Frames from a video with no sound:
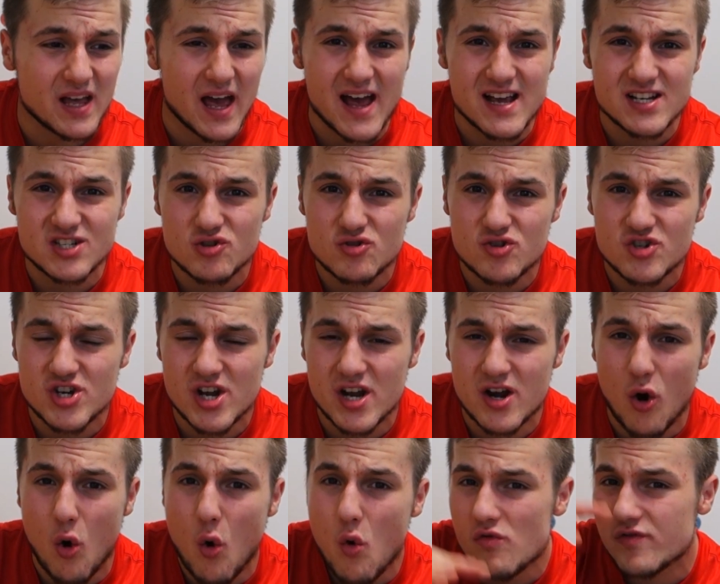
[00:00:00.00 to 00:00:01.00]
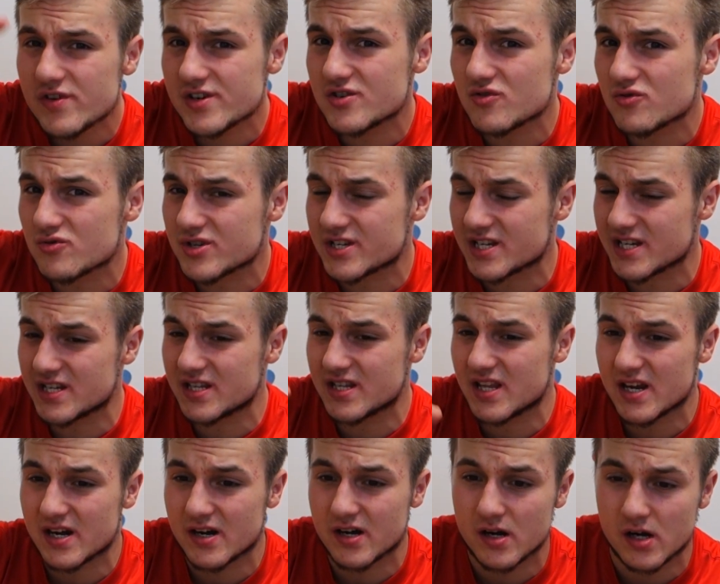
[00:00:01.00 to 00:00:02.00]
estrogen overdose in
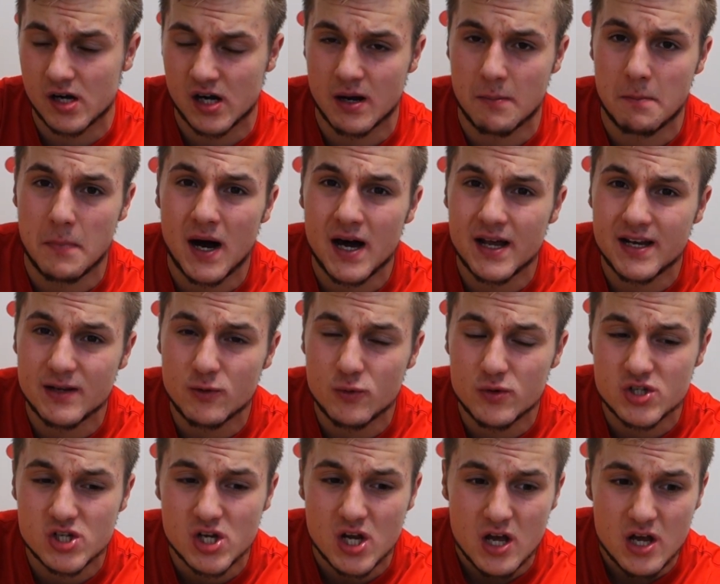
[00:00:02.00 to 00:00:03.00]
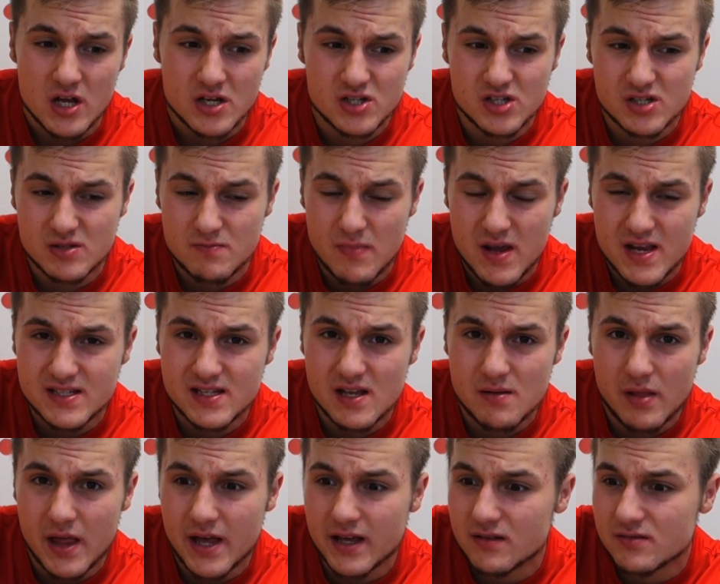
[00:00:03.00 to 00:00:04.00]
their uh, body, which just makes
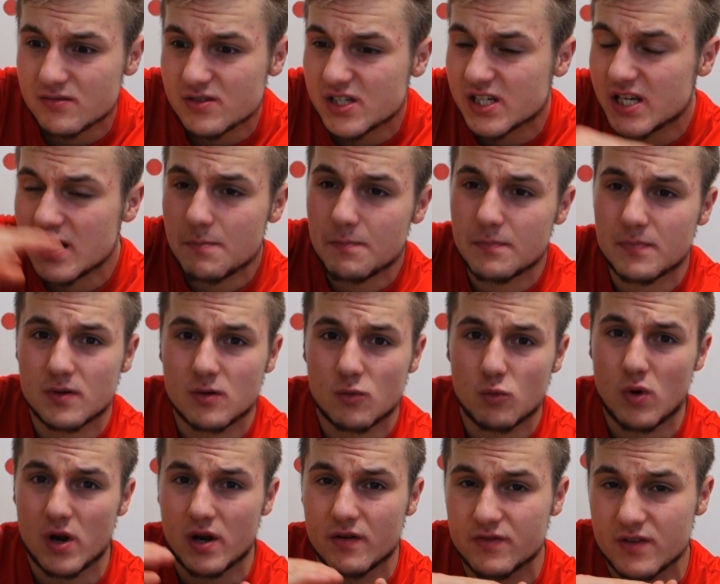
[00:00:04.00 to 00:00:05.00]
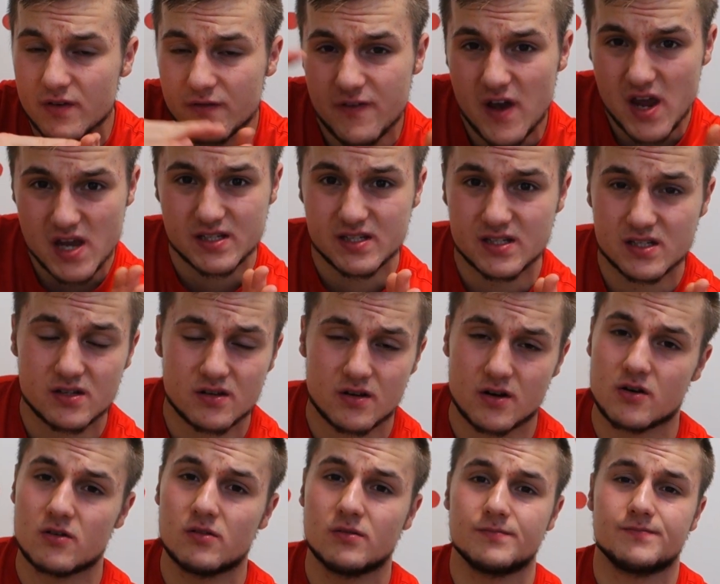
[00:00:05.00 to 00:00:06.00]
them like skip one of the face, you
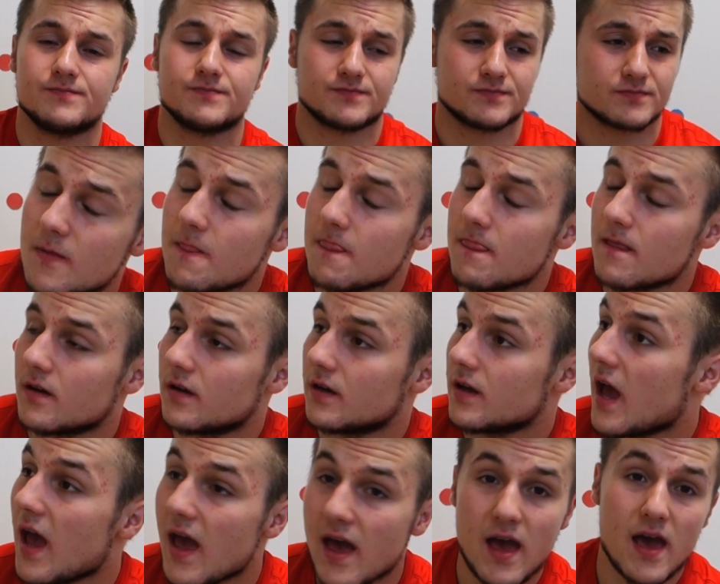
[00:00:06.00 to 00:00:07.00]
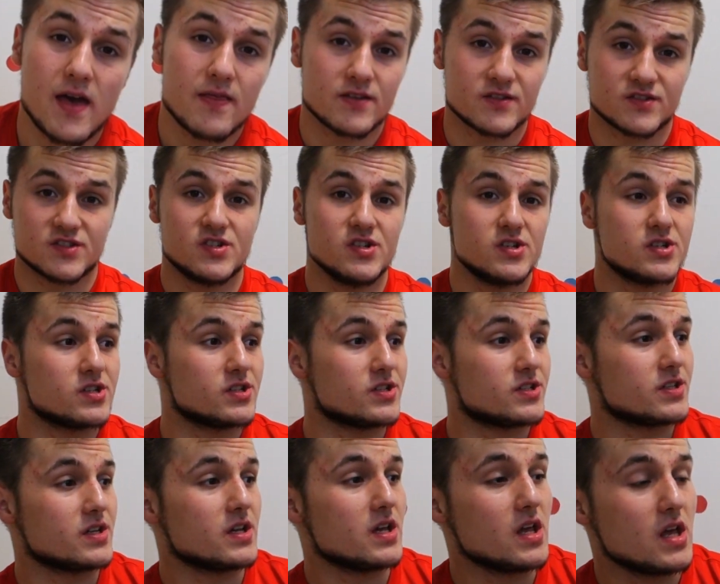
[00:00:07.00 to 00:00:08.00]
know? And the
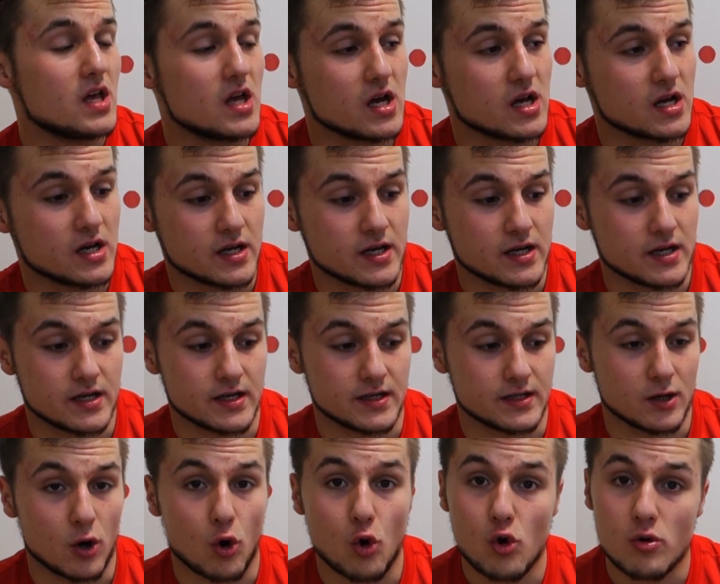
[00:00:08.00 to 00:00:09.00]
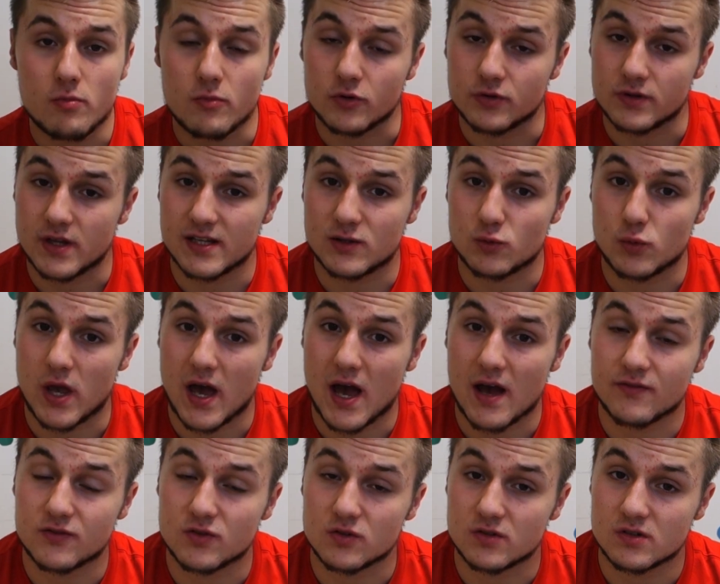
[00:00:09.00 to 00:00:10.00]
third uh, hormone that we
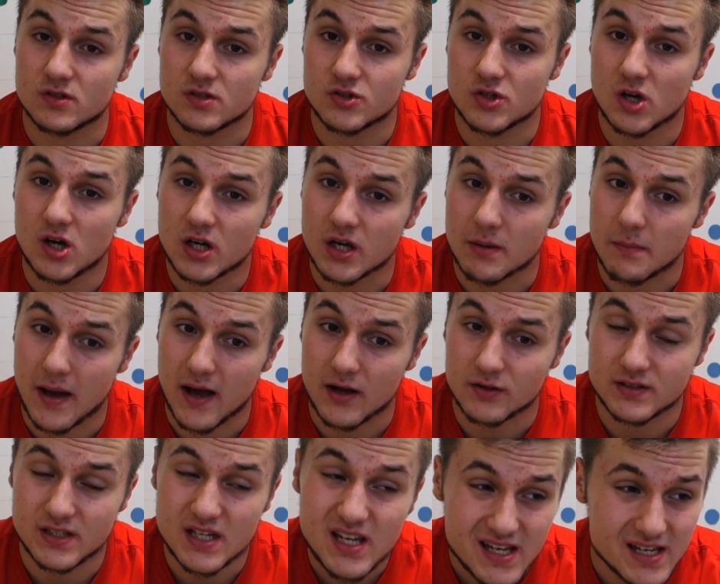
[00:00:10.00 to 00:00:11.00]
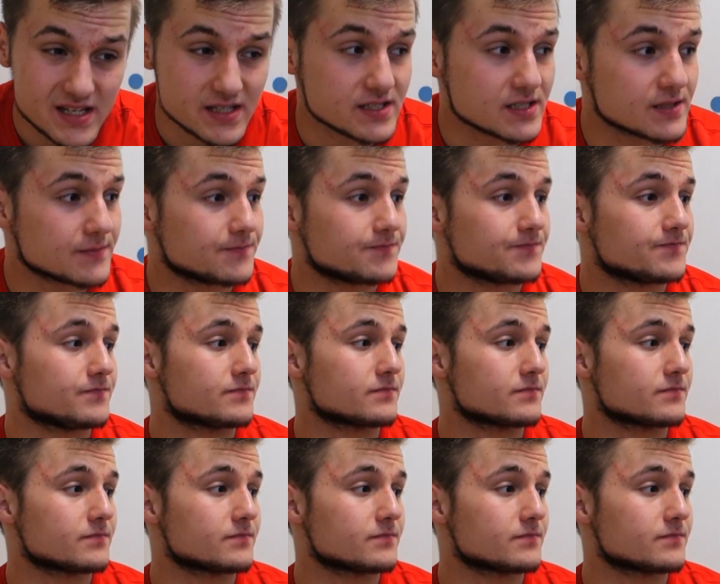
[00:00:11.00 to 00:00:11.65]
have to talk about is